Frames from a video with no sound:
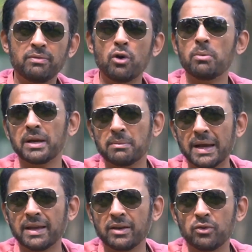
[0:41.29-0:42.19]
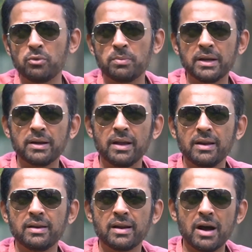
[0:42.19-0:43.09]
forming a biking group
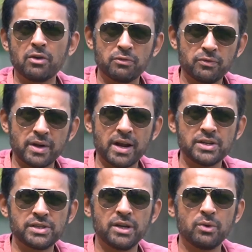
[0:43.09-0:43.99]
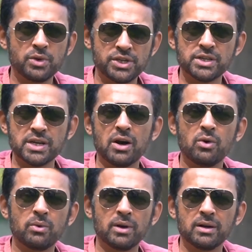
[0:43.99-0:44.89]
in out of Karachi, which is now
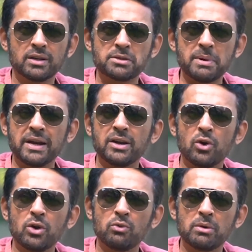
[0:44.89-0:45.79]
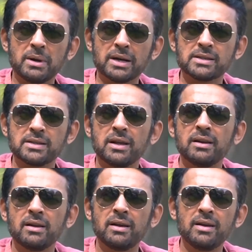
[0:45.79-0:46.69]
expanded all over Pakistan,